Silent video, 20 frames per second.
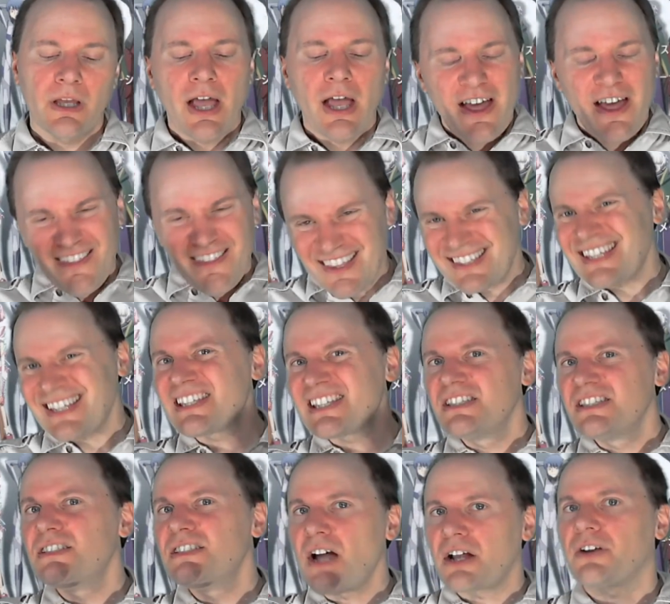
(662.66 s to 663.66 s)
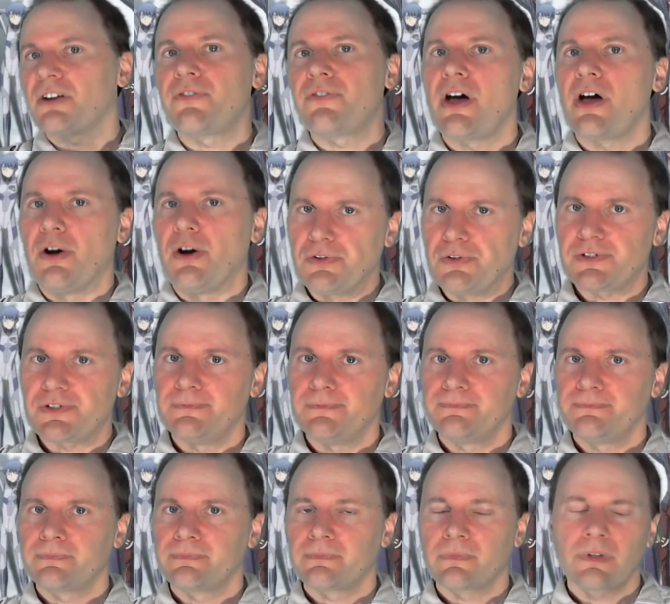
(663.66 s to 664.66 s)
This is none of those.
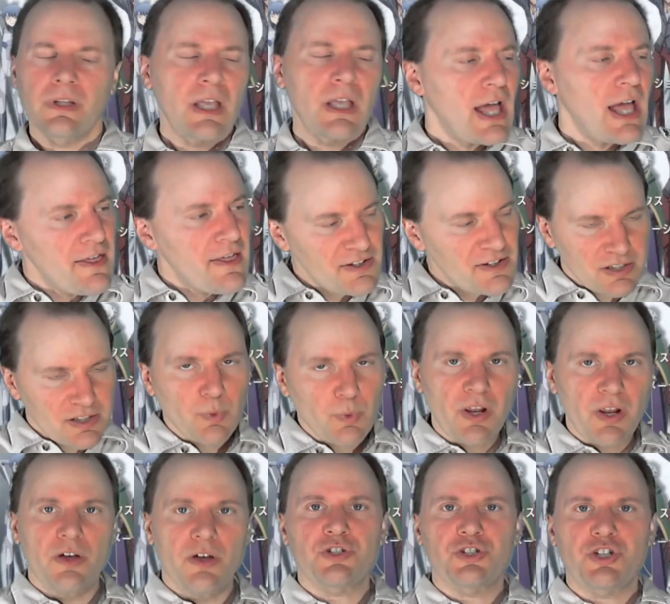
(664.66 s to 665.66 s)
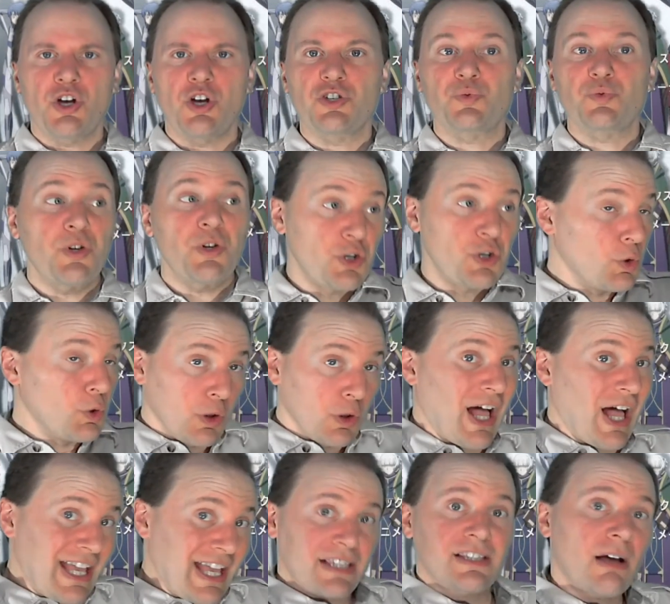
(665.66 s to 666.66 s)
This is one of those shows where you
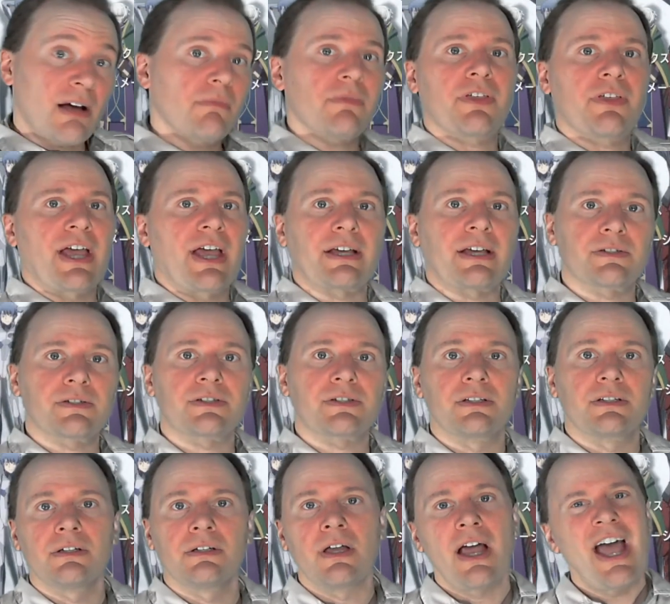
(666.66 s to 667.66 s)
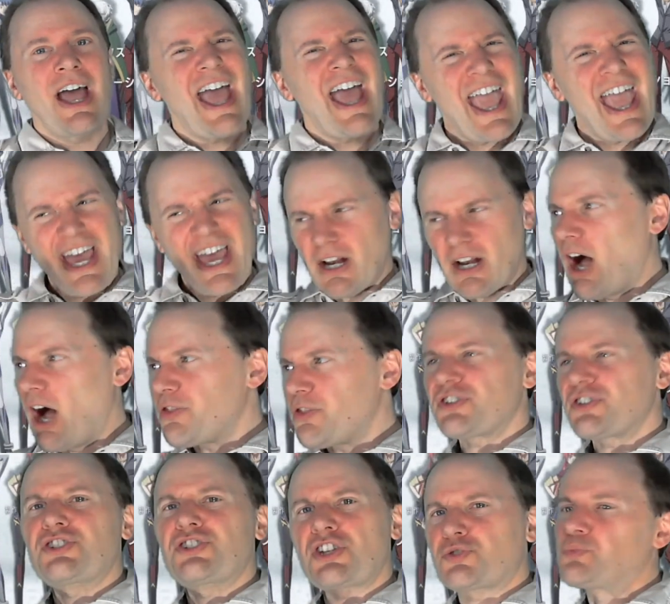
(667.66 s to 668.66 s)
like some things, and others
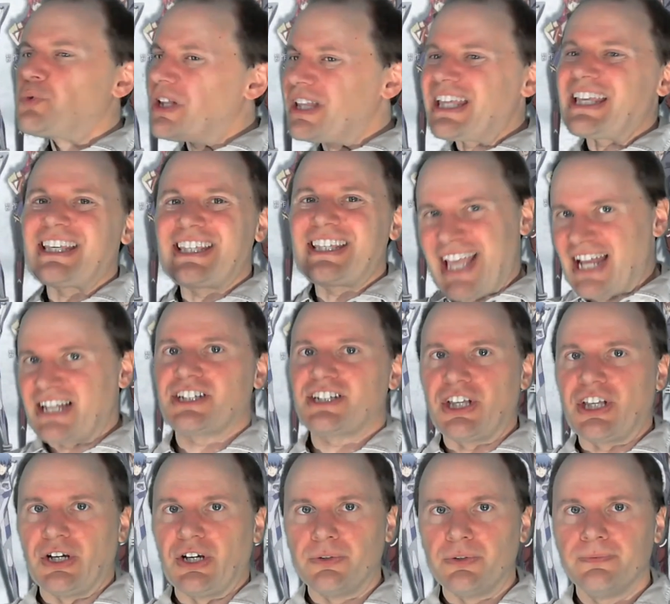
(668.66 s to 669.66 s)
just really get to you.